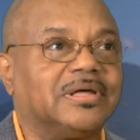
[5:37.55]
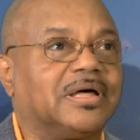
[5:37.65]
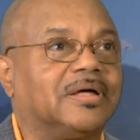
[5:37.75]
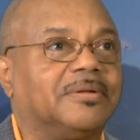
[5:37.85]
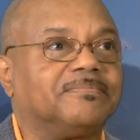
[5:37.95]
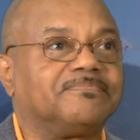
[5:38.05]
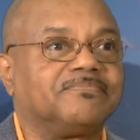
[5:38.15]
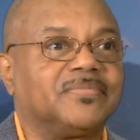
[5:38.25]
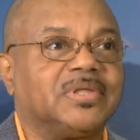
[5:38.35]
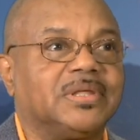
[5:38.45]
Uh,
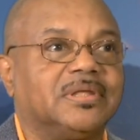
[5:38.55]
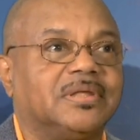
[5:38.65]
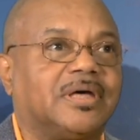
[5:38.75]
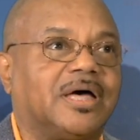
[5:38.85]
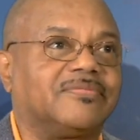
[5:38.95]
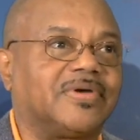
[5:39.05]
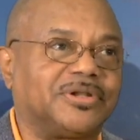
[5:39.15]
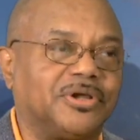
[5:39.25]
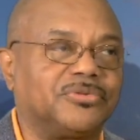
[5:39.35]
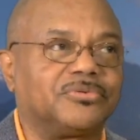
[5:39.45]
I've
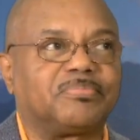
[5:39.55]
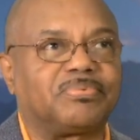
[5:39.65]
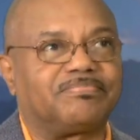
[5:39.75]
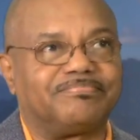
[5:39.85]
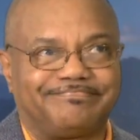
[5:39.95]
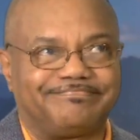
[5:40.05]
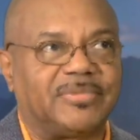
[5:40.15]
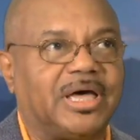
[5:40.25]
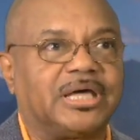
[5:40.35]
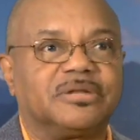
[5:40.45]
had other
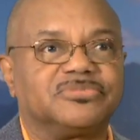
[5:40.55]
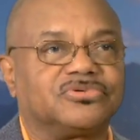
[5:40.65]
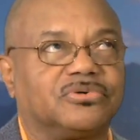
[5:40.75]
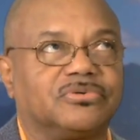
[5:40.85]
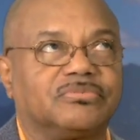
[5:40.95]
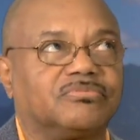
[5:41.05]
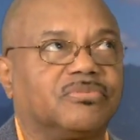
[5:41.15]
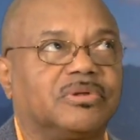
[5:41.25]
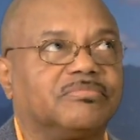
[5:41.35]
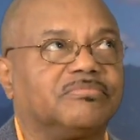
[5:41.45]
items or
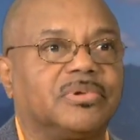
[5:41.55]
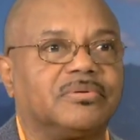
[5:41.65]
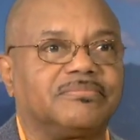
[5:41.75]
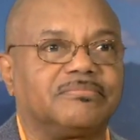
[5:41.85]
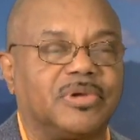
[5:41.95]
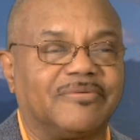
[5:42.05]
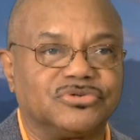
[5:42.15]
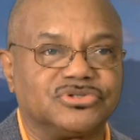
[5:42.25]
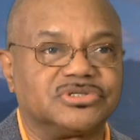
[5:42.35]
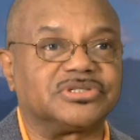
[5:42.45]
but
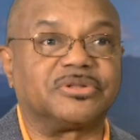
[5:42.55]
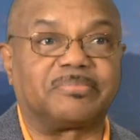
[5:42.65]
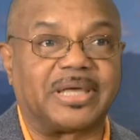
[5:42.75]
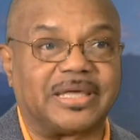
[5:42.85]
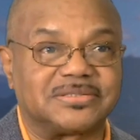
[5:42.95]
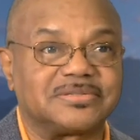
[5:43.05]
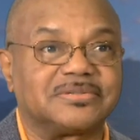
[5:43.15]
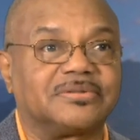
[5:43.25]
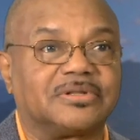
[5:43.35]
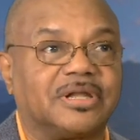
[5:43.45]
beverages in the past
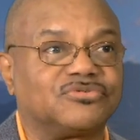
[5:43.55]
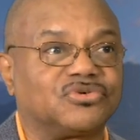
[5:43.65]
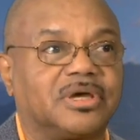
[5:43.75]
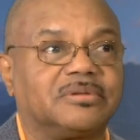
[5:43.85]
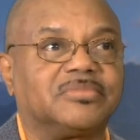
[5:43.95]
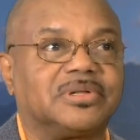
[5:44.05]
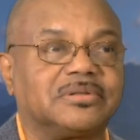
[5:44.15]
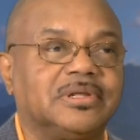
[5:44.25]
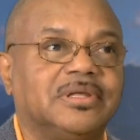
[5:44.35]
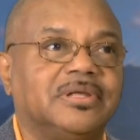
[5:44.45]
that I've tried, but
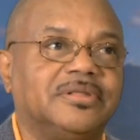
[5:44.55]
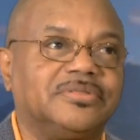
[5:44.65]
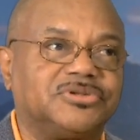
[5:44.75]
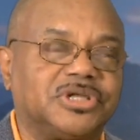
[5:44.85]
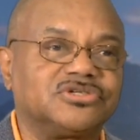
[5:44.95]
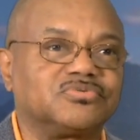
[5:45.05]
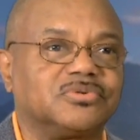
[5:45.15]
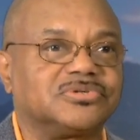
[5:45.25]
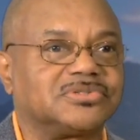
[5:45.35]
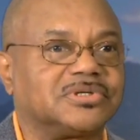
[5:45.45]
the taste
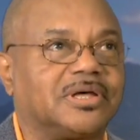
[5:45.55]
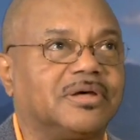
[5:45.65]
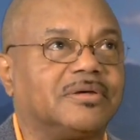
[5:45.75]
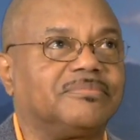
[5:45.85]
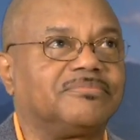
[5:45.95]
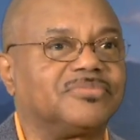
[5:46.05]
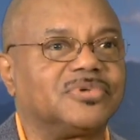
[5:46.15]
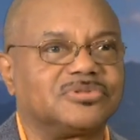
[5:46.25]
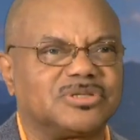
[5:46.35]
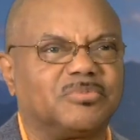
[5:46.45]
was uh,
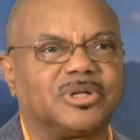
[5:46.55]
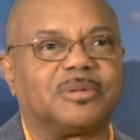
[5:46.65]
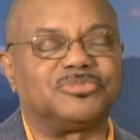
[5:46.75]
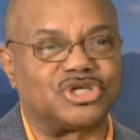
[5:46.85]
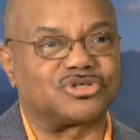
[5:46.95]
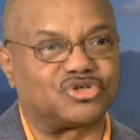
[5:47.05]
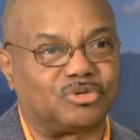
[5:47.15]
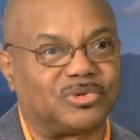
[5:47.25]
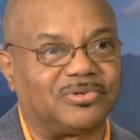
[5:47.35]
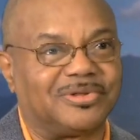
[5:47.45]
somewhat
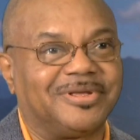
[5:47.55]
objectionable.